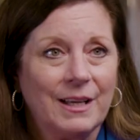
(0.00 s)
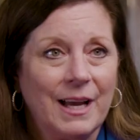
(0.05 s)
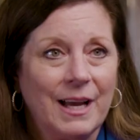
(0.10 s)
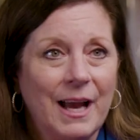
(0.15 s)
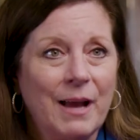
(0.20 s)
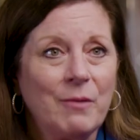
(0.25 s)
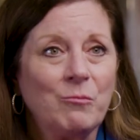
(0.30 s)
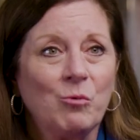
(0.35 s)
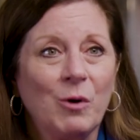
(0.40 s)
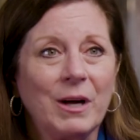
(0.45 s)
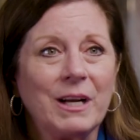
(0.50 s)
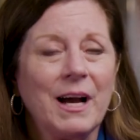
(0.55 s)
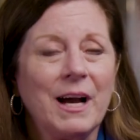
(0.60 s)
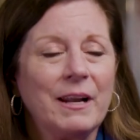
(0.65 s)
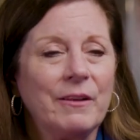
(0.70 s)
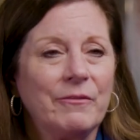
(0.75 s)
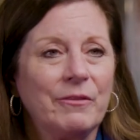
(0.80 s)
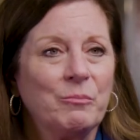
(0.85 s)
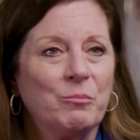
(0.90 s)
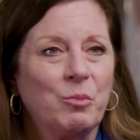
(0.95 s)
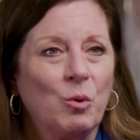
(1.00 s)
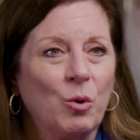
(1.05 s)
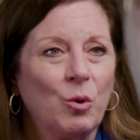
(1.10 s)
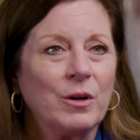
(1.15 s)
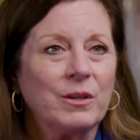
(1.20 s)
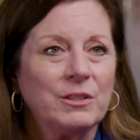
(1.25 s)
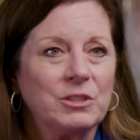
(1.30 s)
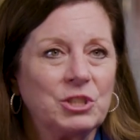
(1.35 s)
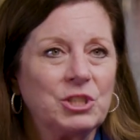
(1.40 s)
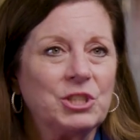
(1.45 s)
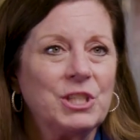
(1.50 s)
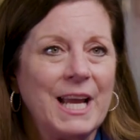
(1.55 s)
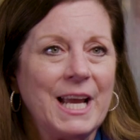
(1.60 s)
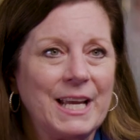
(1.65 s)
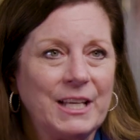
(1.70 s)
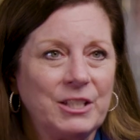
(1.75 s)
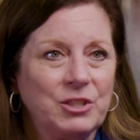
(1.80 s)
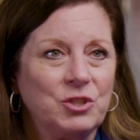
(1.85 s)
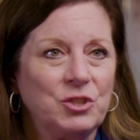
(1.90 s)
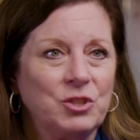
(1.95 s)
and what kind of important
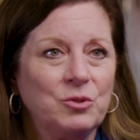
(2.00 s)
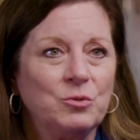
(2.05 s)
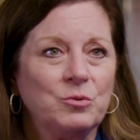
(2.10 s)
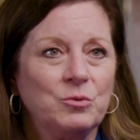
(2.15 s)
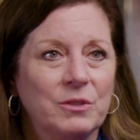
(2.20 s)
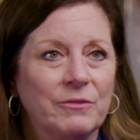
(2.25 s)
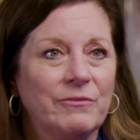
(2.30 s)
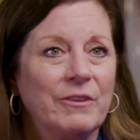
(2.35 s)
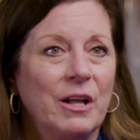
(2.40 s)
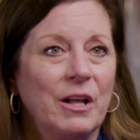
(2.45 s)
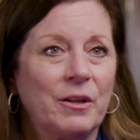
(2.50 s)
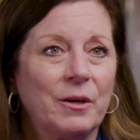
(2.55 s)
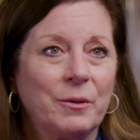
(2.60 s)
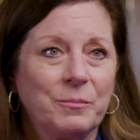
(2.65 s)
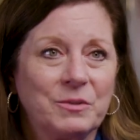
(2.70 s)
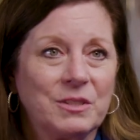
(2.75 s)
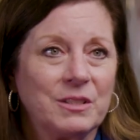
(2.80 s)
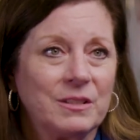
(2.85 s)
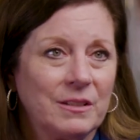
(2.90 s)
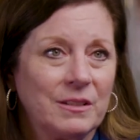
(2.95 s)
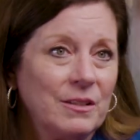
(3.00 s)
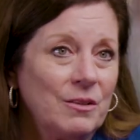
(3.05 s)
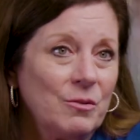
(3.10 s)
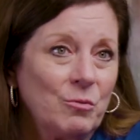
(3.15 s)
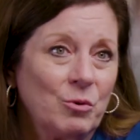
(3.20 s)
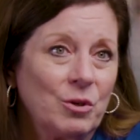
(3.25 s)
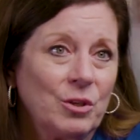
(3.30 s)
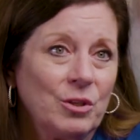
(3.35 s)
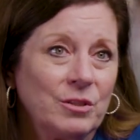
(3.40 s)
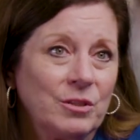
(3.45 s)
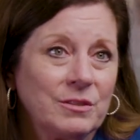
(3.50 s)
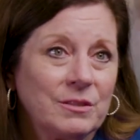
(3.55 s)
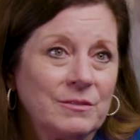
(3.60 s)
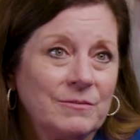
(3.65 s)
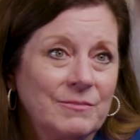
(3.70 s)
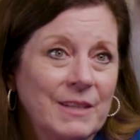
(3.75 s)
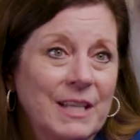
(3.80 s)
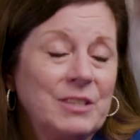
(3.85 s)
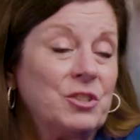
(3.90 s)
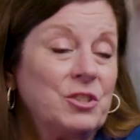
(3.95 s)
change you developed in the world
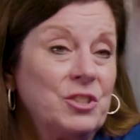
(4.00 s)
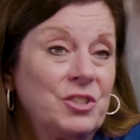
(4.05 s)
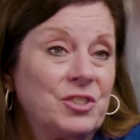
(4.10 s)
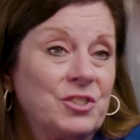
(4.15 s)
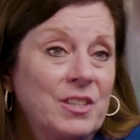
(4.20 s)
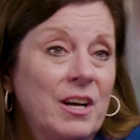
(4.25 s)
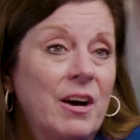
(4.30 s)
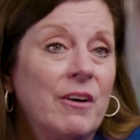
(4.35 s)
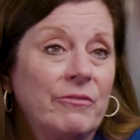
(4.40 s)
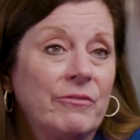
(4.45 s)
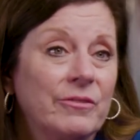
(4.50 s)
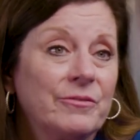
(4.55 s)
and to yourself.